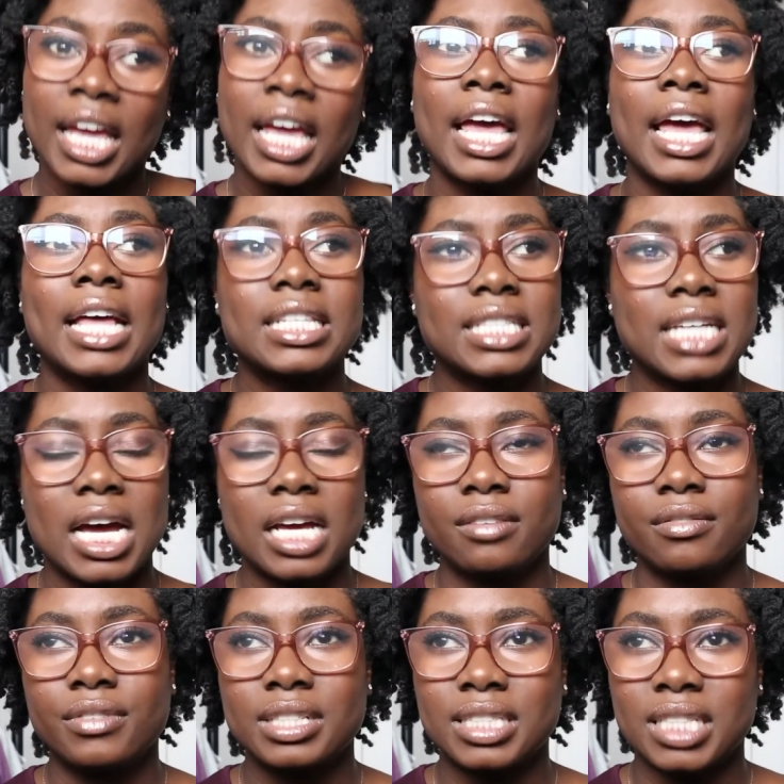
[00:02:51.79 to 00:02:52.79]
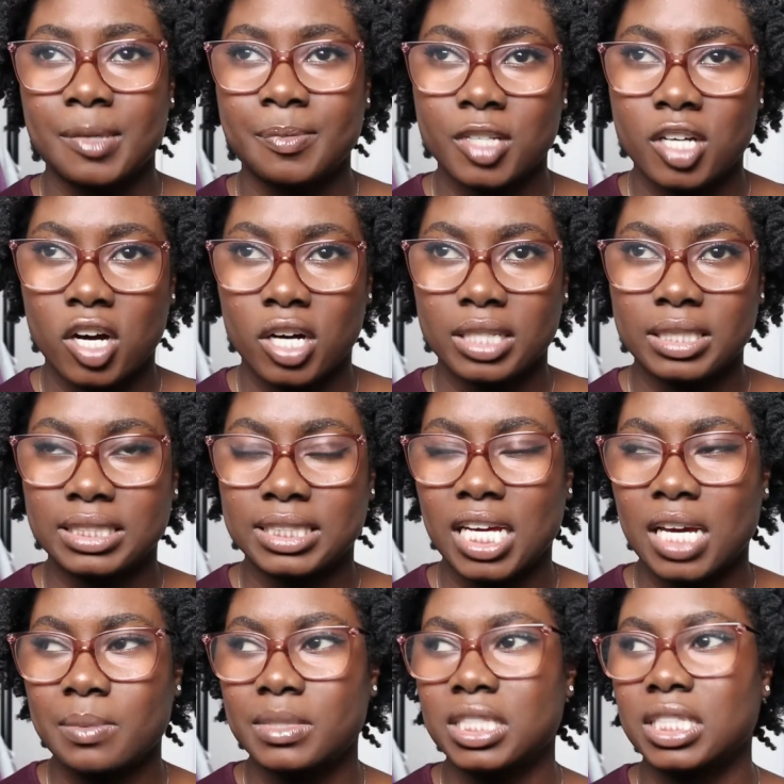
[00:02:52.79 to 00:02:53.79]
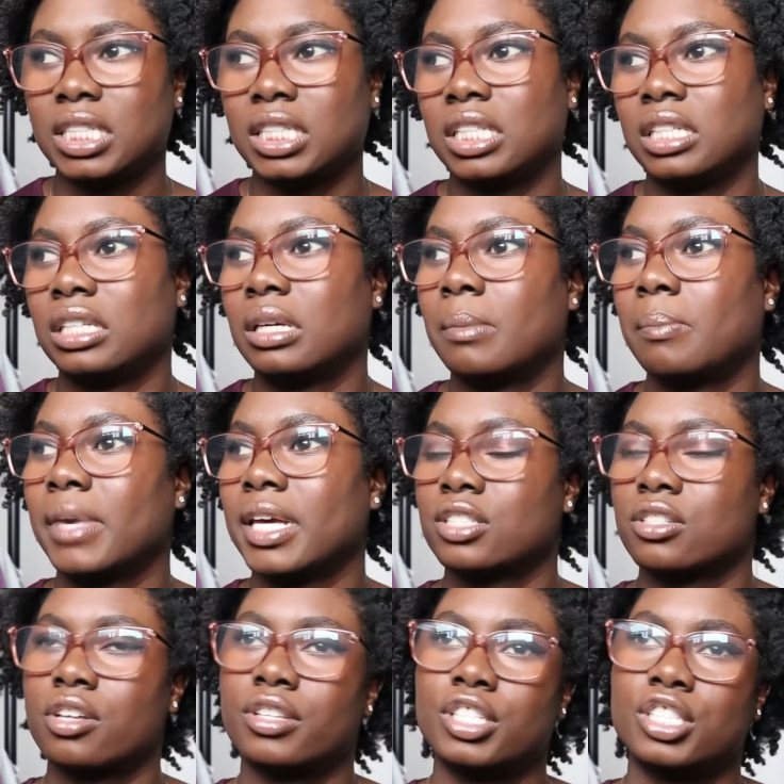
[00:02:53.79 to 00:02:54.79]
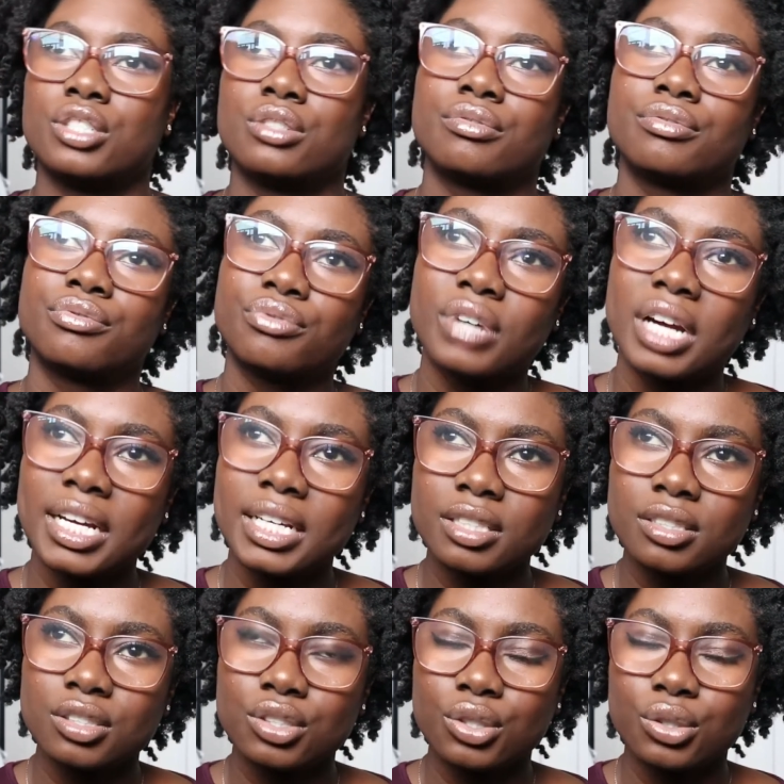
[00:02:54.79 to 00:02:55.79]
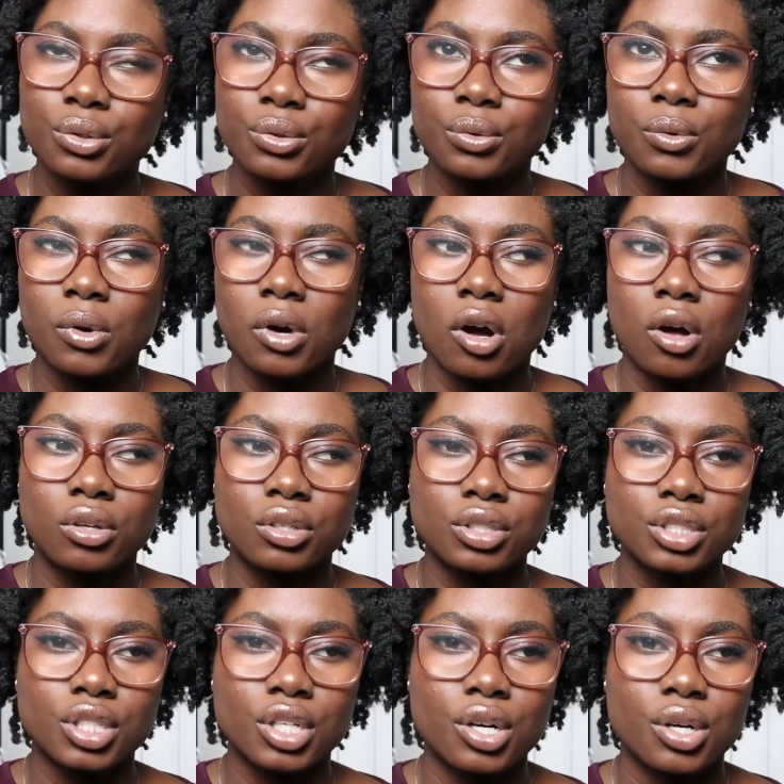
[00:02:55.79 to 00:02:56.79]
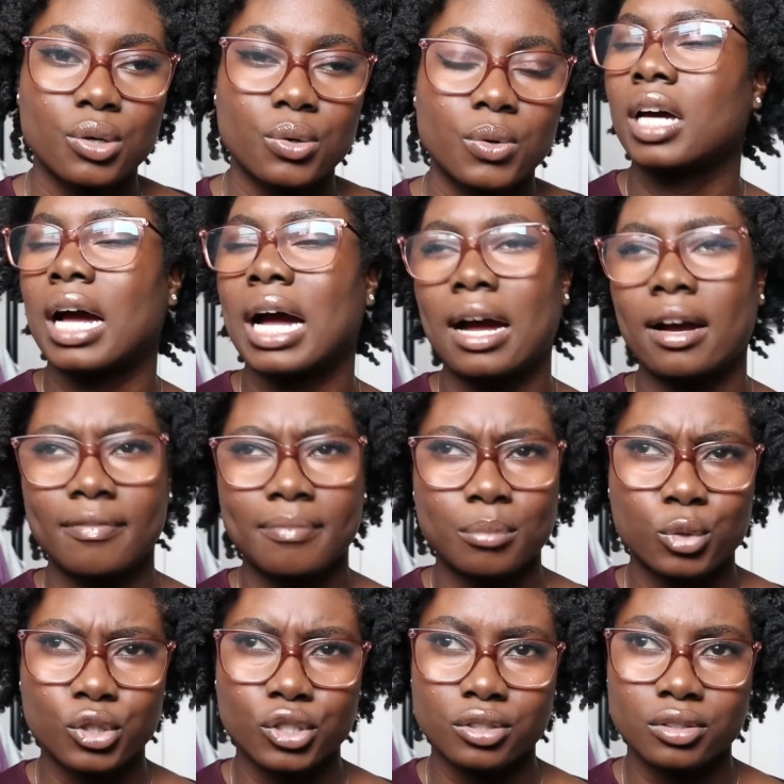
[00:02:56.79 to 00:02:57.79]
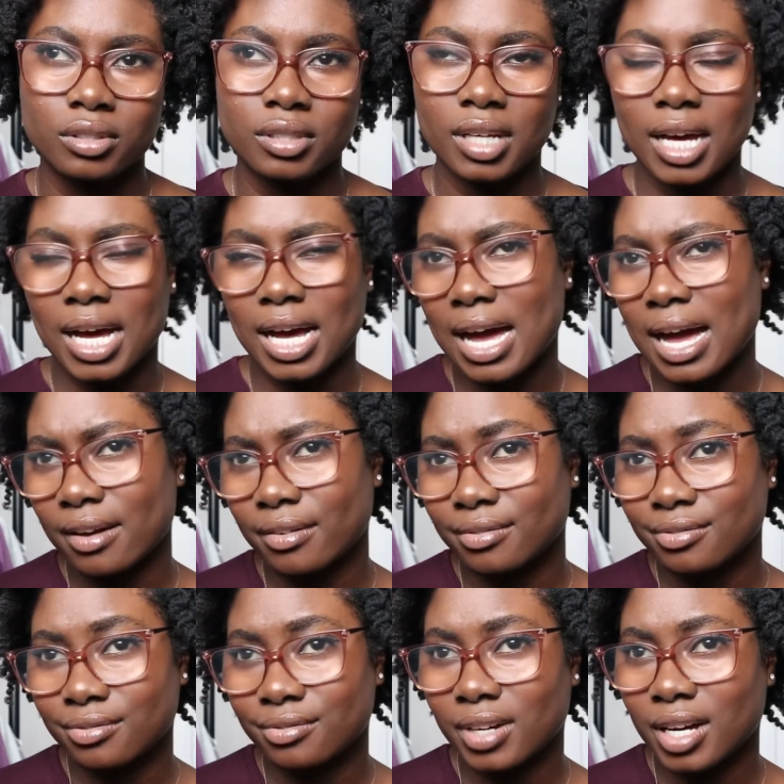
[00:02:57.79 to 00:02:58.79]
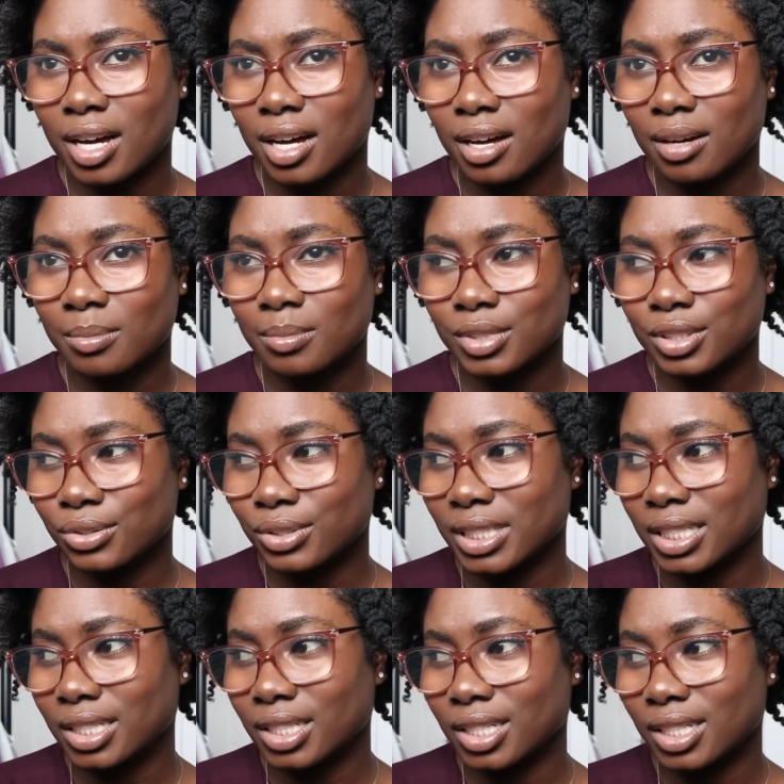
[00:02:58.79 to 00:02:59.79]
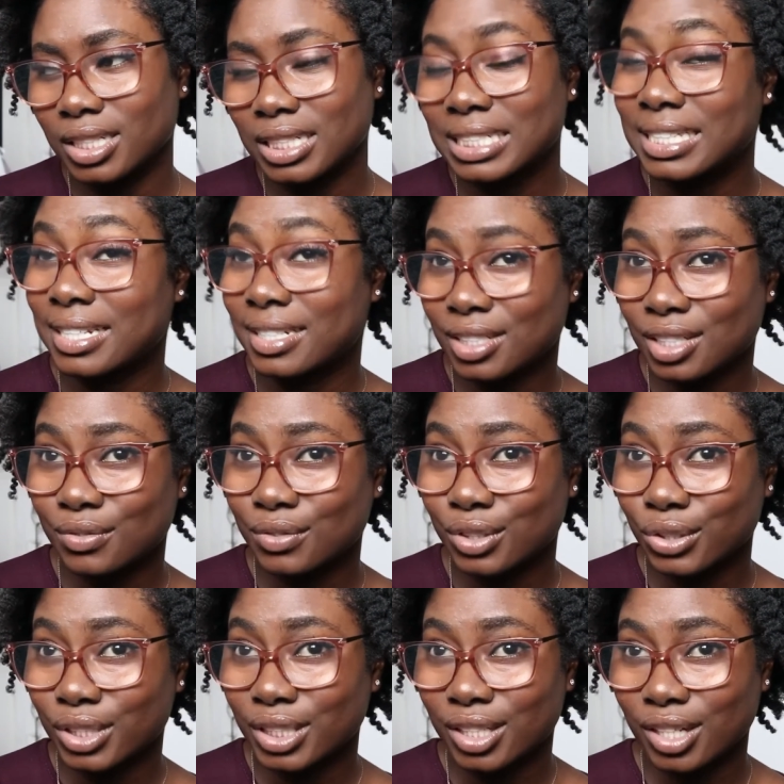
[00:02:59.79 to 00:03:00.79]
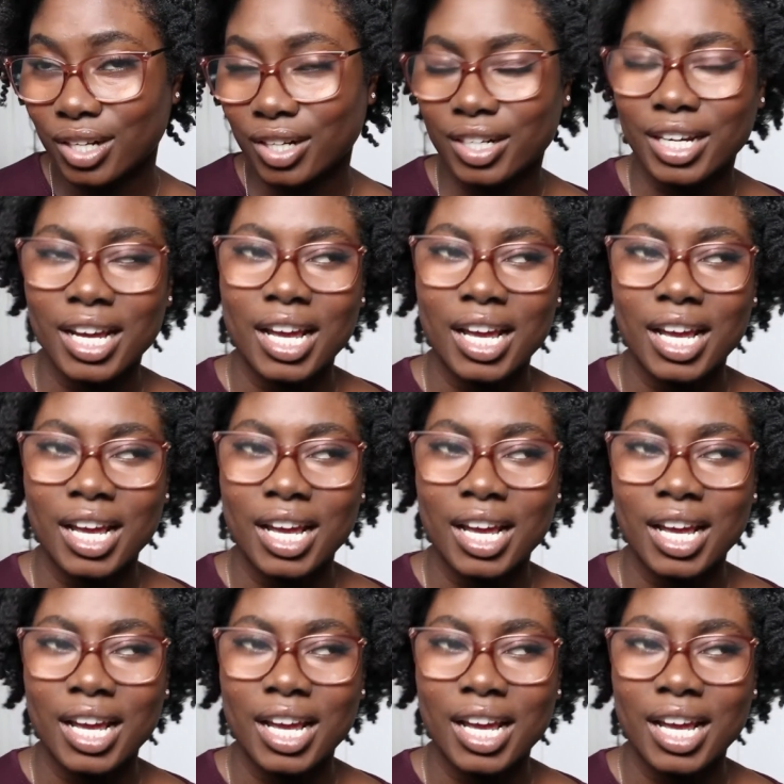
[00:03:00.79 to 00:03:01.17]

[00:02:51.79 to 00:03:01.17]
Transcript: It's kind of the same concept. He makes all these new friends who also half mortal, half Greek, descendant of a Greek god,